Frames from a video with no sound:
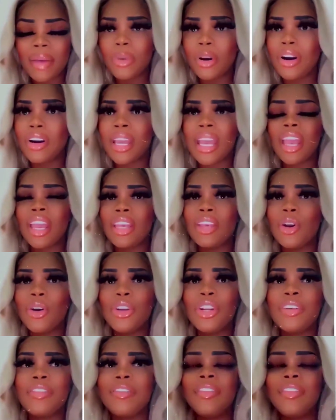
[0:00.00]
but okay,
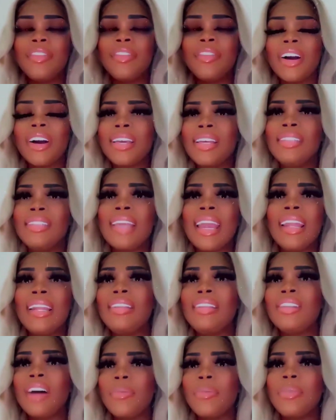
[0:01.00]
you're in a fucking
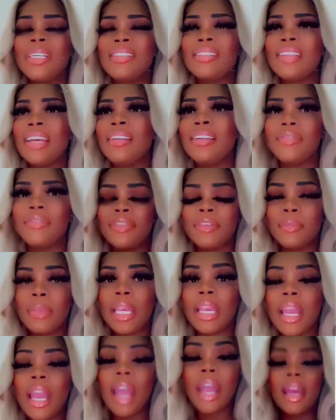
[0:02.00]
Daily Duppy sending for
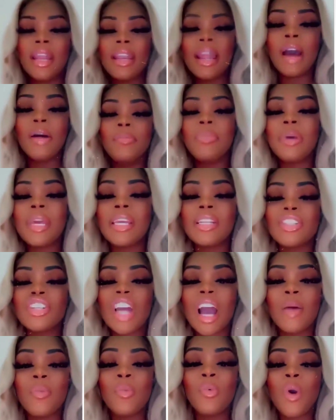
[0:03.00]
me. Now
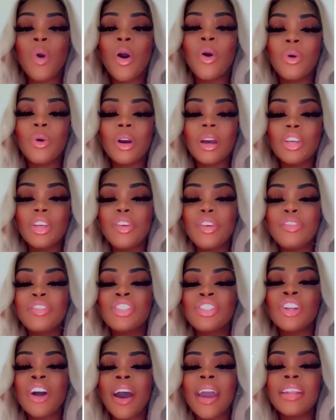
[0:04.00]
bitch, I'm woke. You've
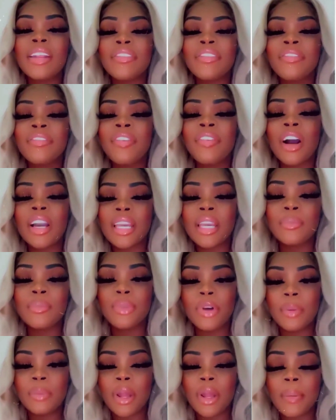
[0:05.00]
started a
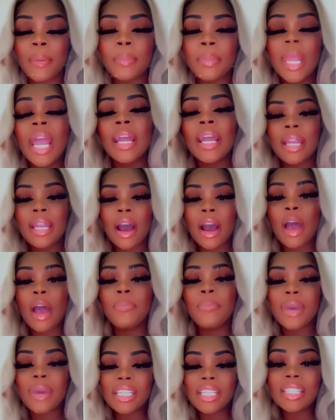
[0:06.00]
fucking problem. Now
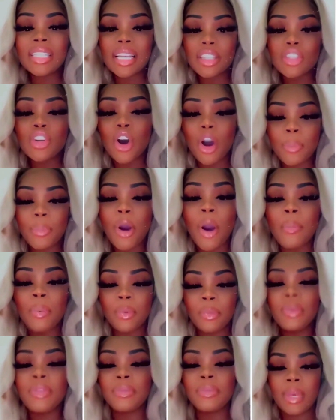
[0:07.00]
a bitch that's got a
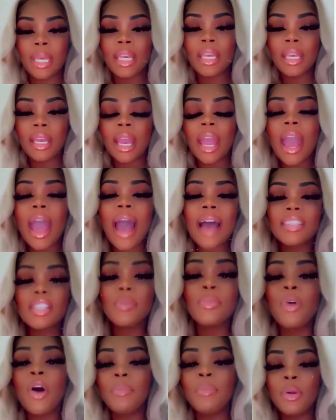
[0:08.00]
problem with me has
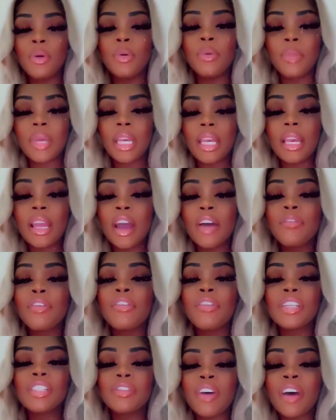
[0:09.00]
a problem with me
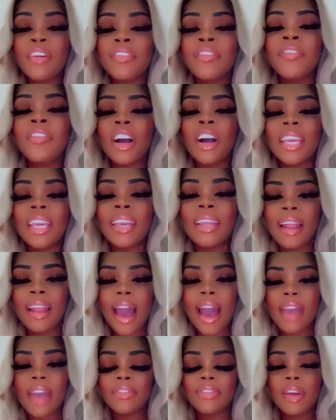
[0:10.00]
for the rest of her fucking
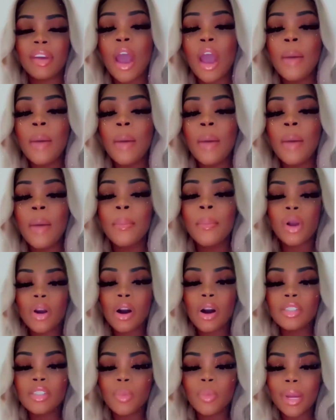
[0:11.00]
life,
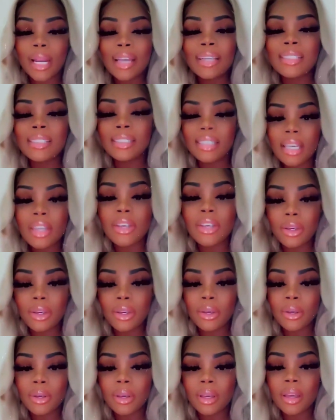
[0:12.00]
because when I see
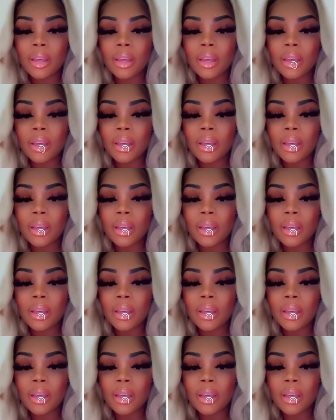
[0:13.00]
you,